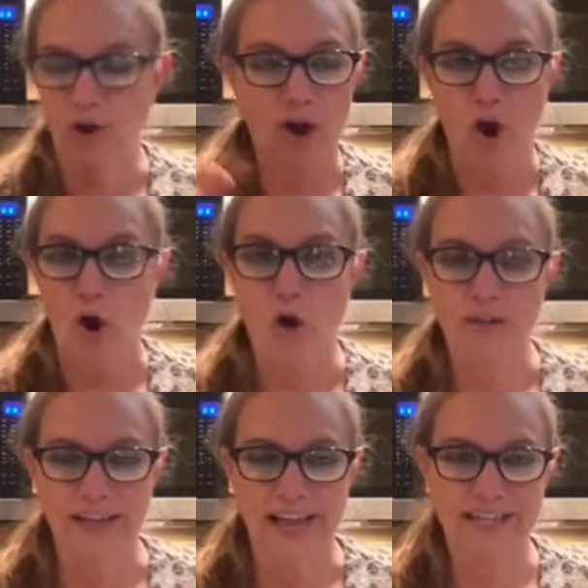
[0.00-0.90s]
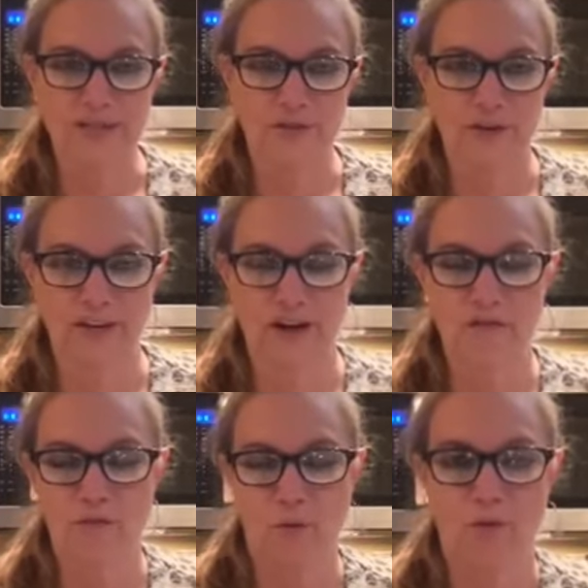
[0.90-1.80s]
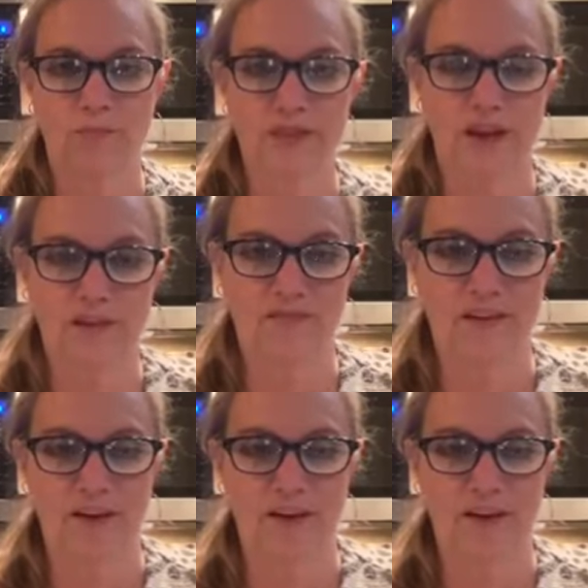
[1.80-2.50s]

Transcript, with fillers: all in 8 different, you know, forms of